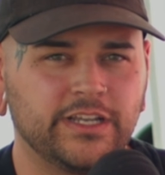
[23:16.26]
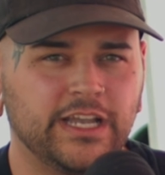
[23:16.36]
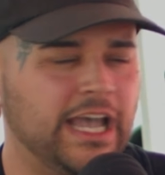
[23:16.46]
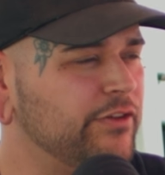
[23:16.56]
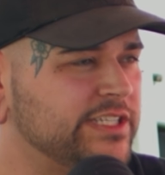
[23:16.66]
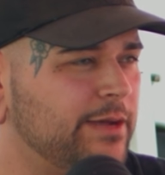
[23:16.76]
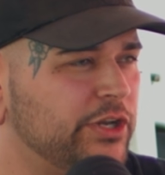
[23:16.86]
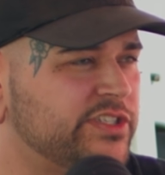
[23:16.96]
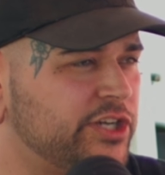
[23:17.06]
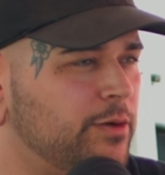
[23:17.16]
every time
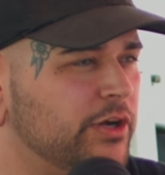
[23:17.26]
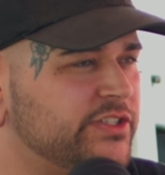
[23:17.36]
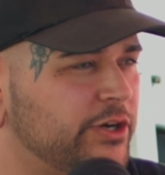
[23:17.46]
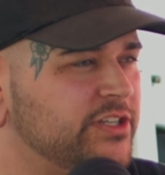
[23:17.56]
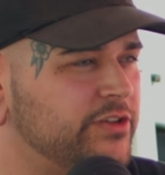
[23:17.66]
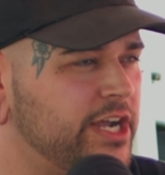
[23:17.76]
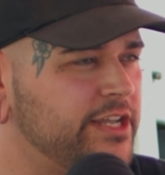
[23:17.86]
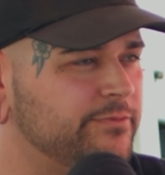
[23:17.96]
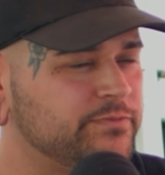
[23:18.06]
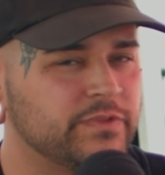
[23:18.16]
there's turbo surge,
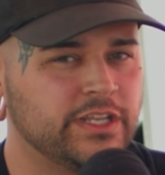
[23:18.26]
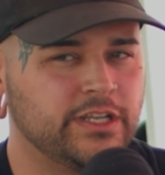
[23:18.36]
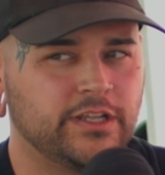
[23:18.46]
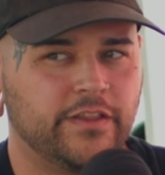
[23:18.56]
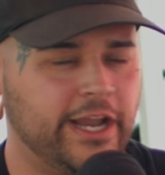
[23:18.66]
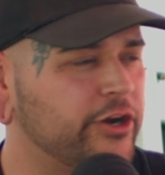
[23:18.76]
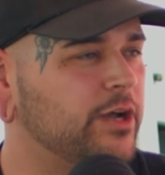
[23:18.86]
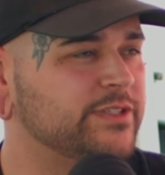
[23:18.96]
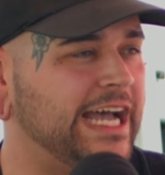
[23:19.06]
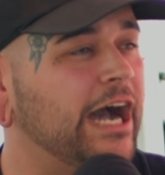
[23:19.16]
right, the air
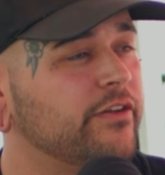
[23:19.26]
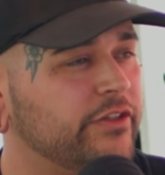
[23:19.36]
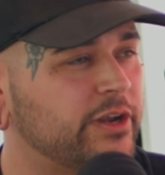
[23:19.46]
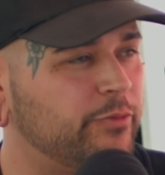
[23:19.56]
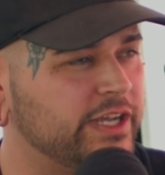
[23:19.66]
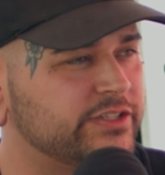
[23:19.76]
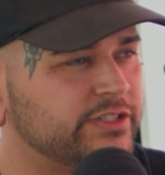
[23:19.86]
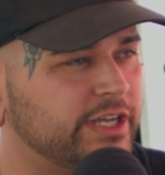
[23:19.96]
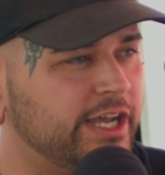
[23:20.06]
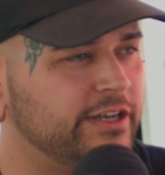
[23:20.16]
comes out of the compressor
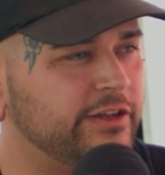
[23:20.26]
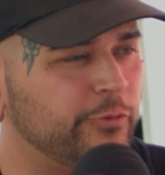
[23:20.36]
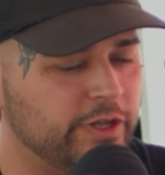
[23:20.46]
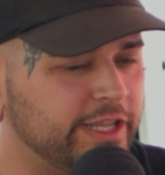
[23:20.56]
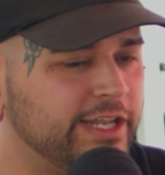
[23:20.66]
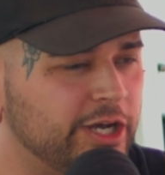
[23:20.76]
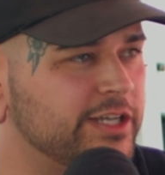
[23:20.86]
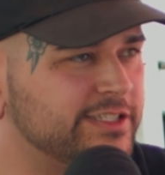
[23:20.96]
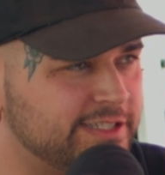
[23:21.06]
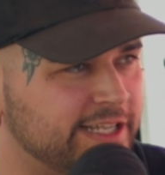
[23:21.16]
side. And what that
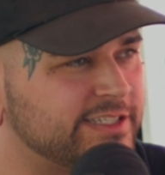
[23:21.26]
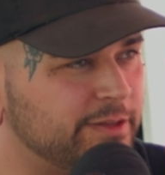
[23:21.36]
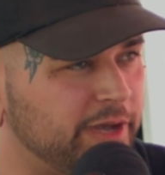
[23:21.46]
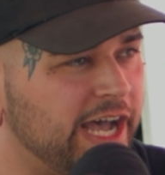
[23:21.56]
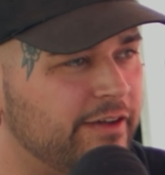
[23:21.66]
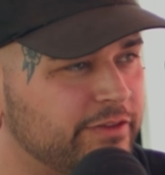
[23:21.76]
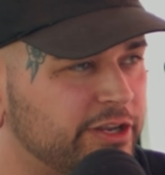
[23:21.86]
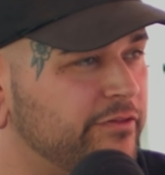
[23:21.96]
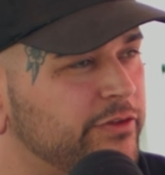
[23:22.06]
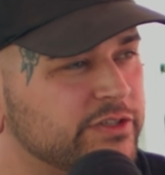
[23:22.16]
does is hits the MAF and
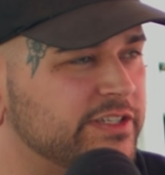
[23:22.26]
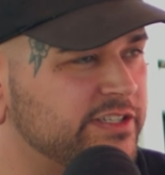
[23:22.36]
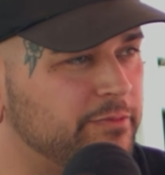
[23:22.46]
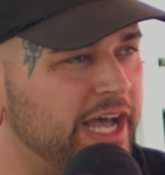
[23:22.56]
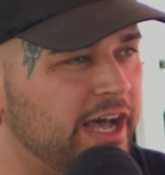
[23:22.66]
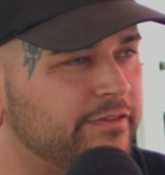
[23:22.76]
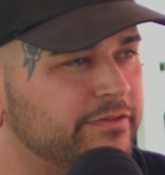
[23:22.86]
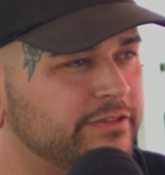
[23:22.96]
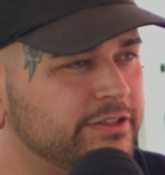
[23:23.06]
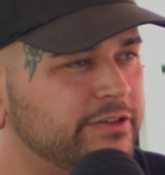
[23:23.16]
confuses the MAF,
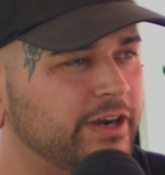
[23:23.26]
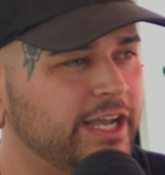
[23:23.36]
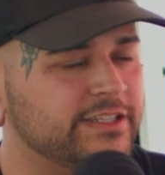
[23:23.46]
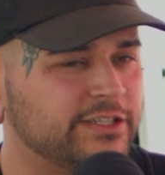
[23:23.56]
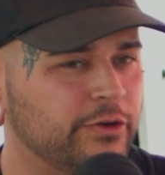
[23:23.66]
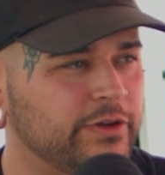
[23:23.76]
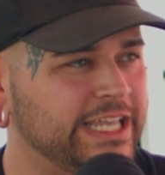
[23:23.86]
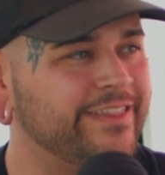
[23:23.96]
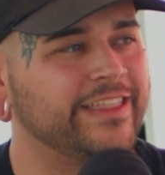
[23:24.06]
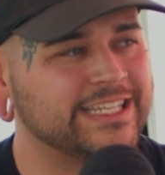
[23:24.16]
right? So
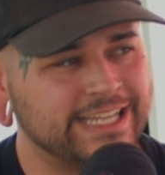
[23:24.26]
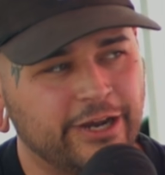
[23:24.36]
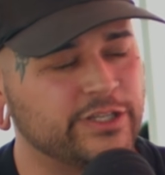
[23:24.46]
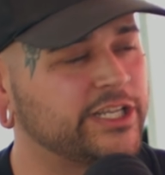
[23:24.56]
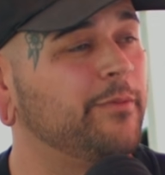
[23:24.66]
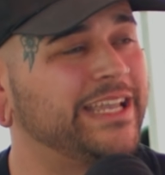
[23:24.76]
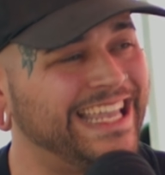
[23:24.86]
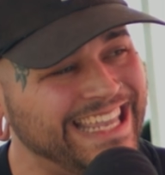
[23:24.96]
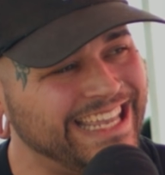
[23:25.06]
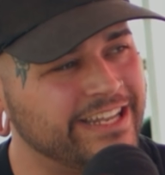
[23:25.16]
it thinks air is coming
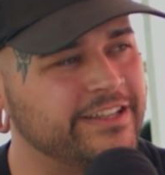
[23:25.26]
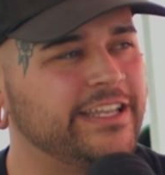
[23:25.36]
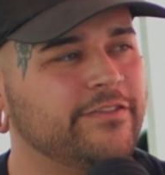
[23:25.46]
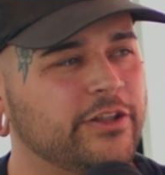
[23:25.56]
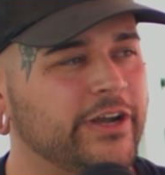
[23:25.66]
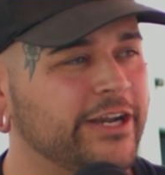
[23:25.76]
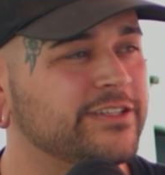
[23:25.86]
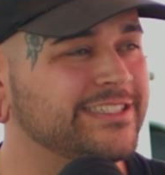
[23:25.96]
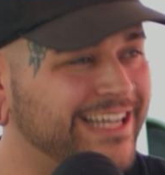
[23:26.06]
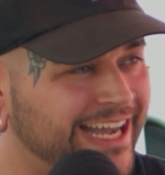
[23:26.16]
in, even though air
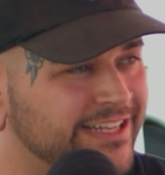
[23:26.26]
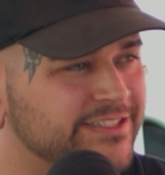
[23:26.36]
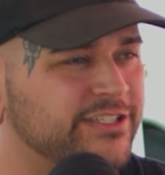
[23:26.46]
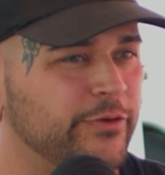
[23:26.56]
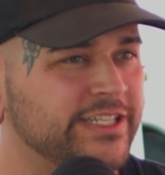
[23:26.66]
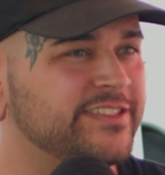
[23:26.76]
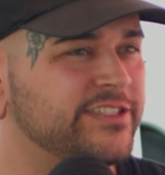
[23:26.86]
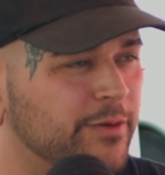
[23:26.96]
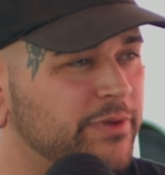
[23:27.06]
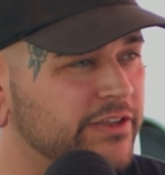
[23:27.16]
is not. So it's
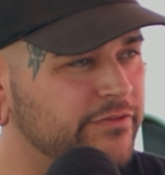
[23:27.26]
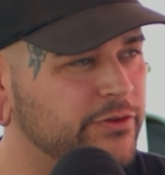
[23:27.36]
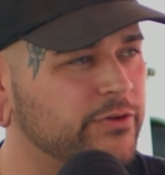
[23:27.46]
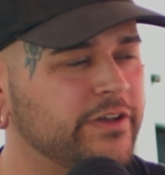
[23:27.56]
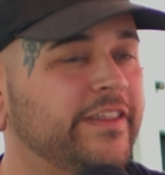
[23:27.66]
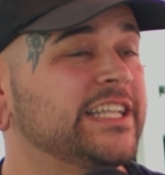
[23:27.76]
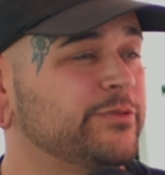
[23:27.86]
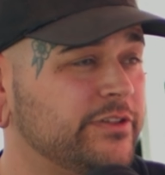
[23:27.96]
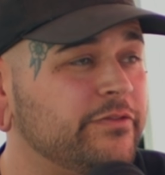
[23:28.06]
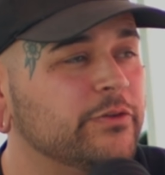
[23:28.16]
dumping fuel. And that's
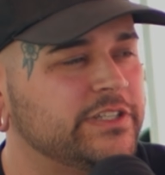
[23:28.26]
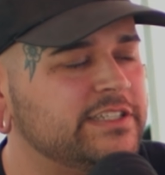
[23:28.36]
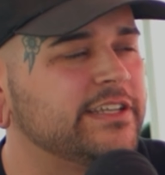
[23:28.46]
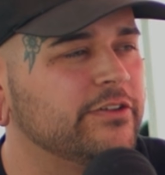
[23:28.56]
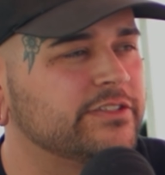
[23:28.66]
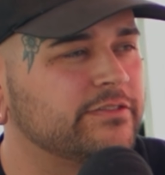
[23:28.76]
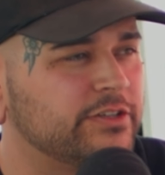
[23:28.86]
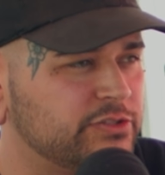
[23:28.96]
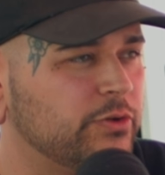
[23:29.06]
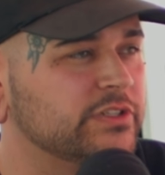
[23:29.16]
what the fuel decel
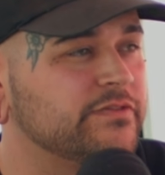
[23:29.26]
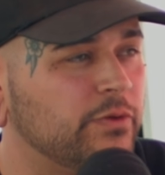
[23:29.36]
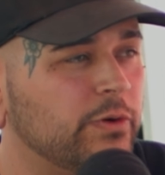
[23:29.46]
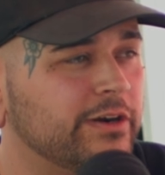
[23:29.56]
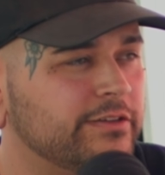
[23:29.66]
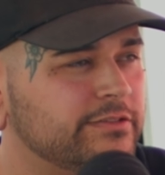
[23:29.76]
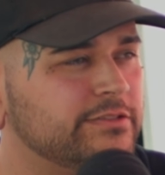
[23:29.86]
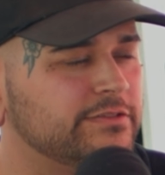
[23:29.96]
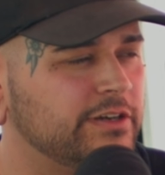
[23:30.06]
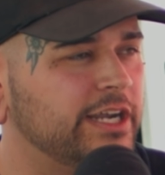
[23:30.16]
control is for,
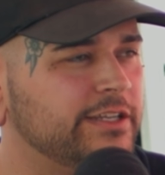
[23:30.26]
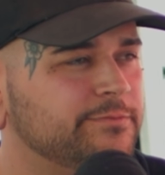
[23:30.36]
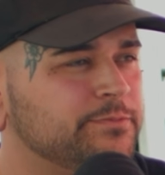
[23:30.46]
right?